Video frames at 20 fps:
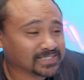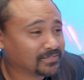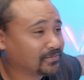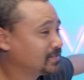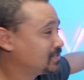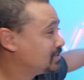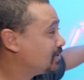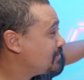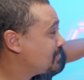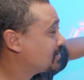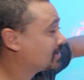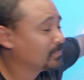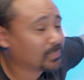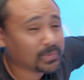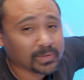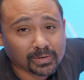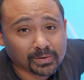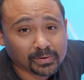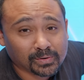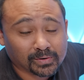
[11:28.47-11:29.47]
If I turn the
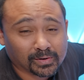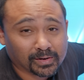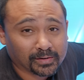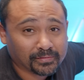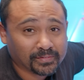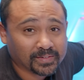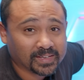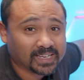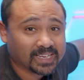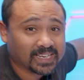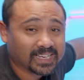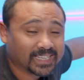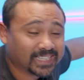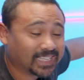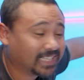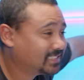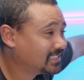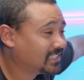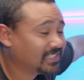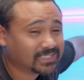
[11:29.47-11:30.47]
computer off,
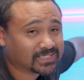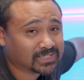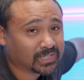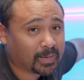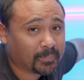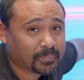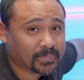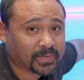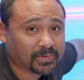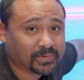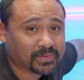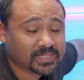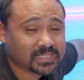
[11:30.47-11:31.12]
that's going to stop doing